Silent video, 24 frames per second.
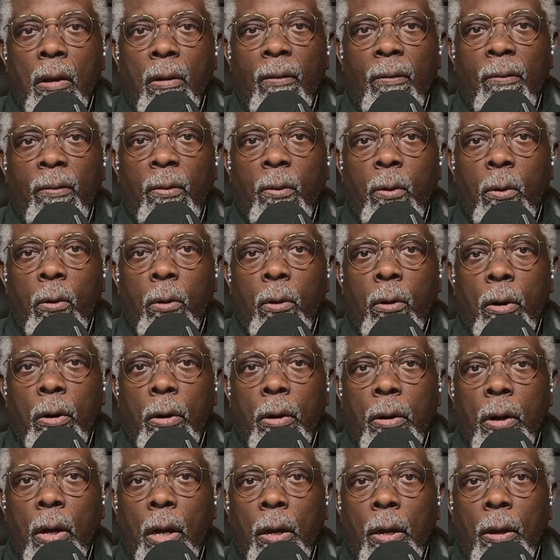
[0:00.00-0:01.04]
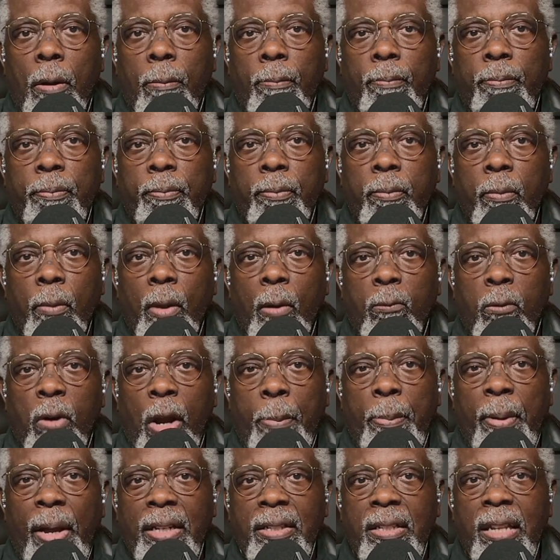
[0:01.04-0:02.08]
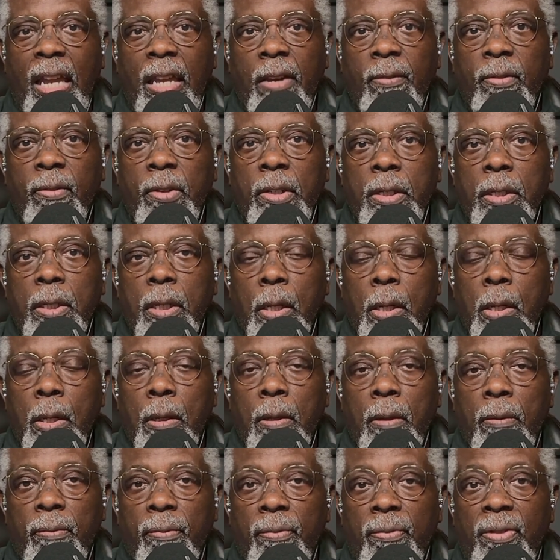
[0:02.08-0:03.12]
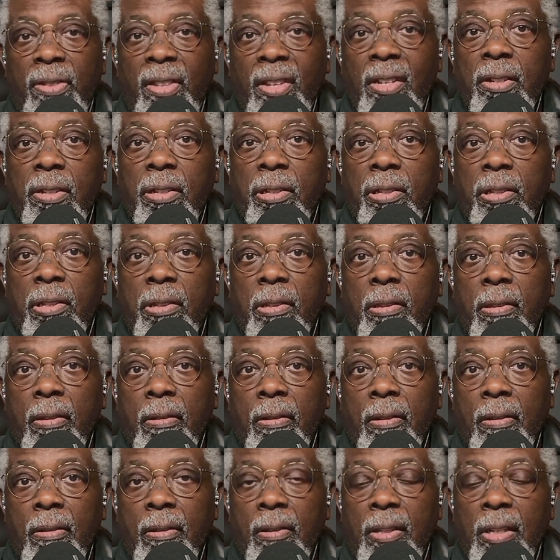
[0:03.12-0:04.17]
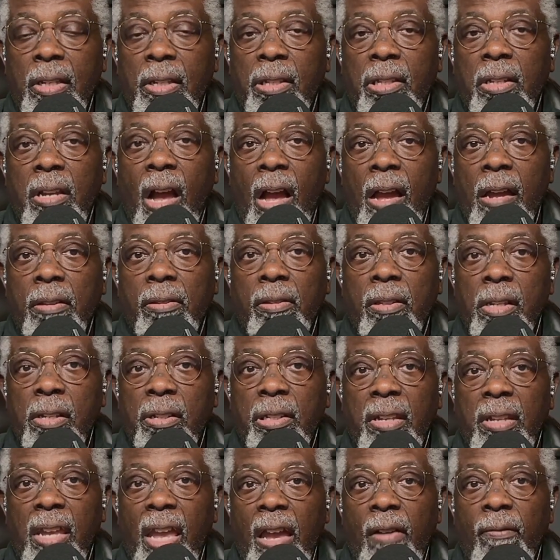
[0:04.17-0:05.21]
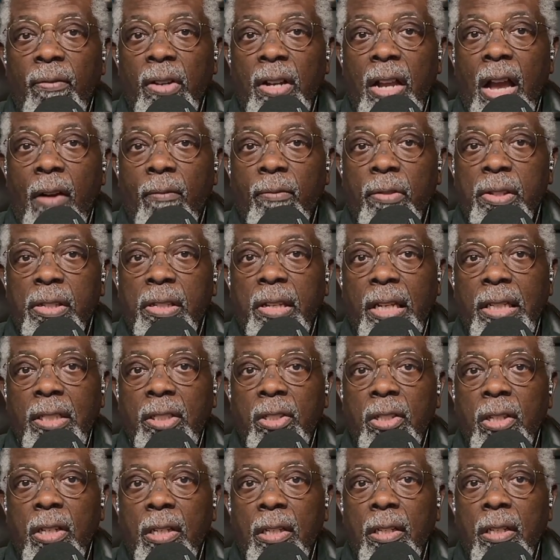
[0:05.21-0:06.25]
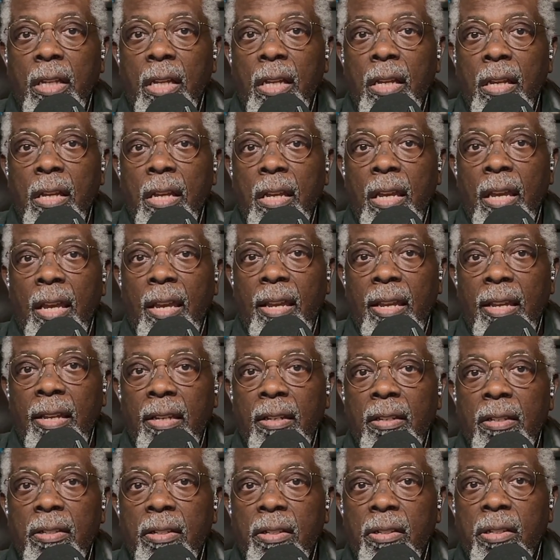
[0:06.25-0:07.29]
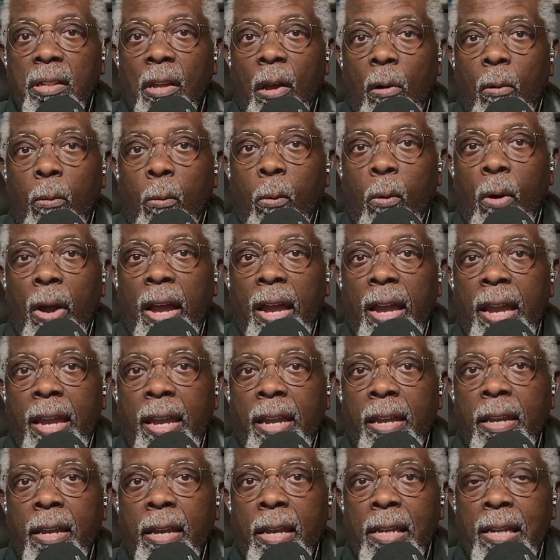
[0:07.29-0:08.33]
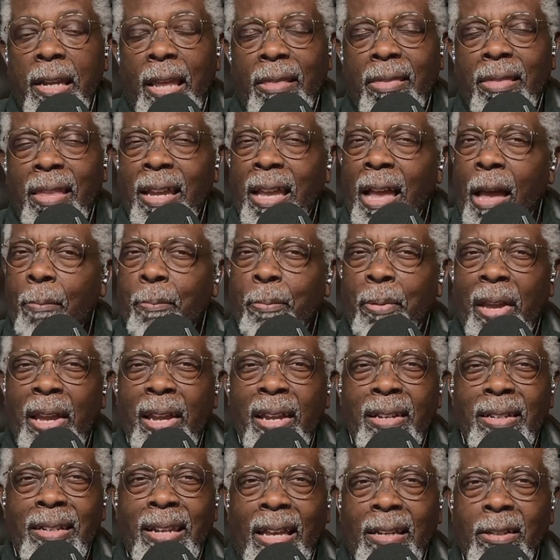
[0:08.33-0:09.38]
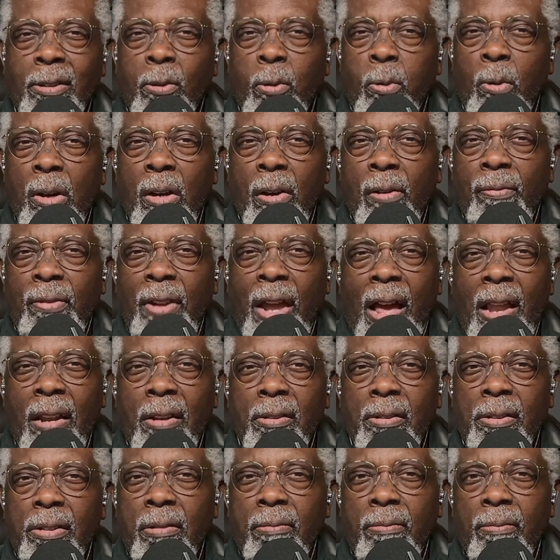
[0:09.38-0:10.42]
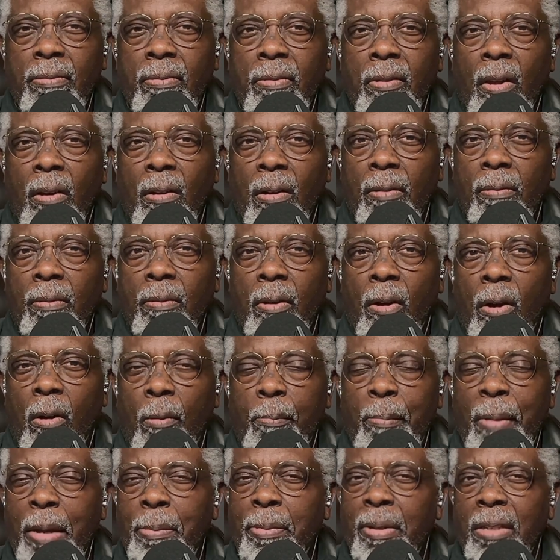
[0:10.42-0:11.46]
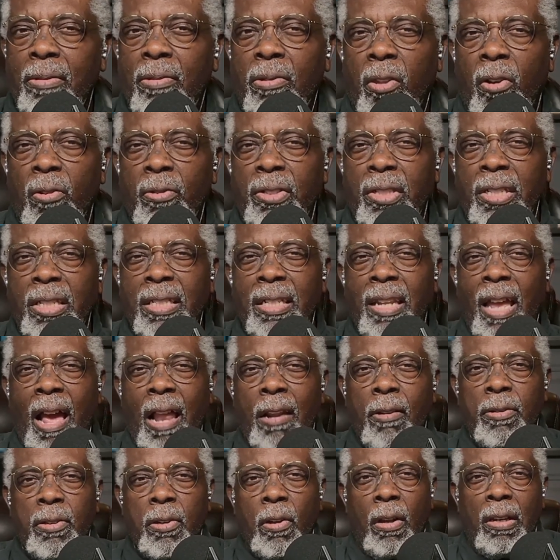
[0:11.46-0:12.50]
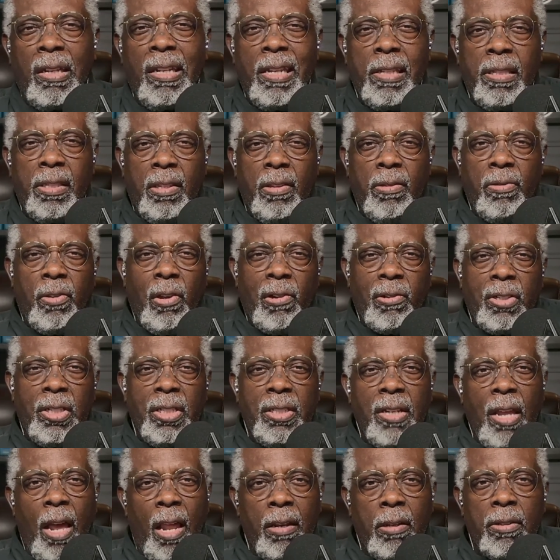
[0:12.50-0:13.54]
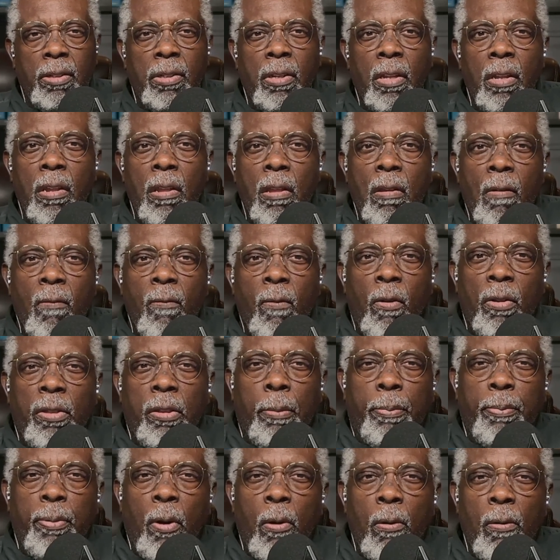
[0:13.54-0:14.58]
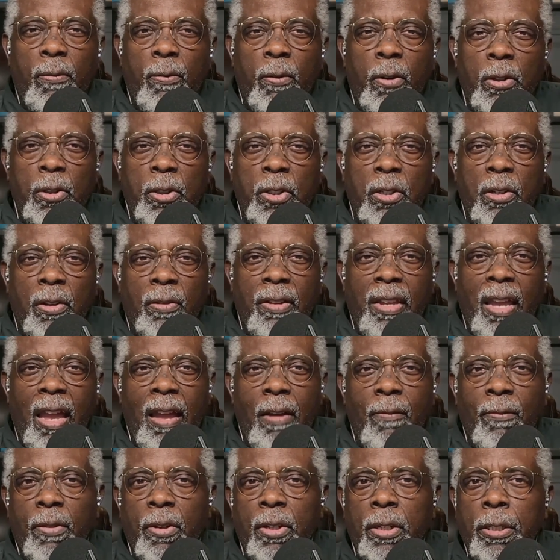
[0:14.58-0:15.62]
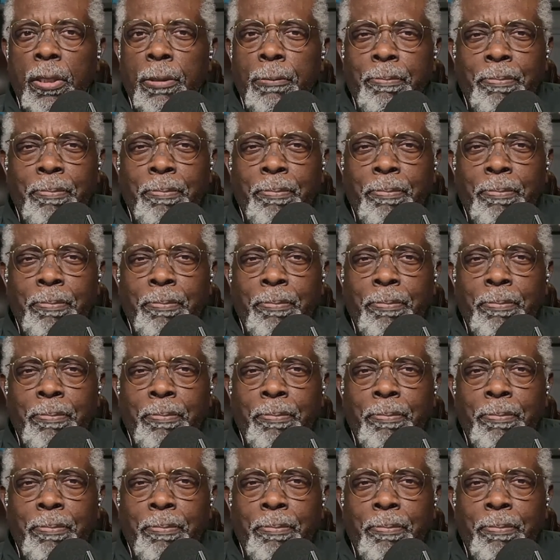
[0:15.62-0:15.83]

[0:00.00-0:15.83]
for Rabbi David. This Canva conversation is a way, and I think I'm paying like $12 and maybe $13 or less than $13 for the pro version of Canva.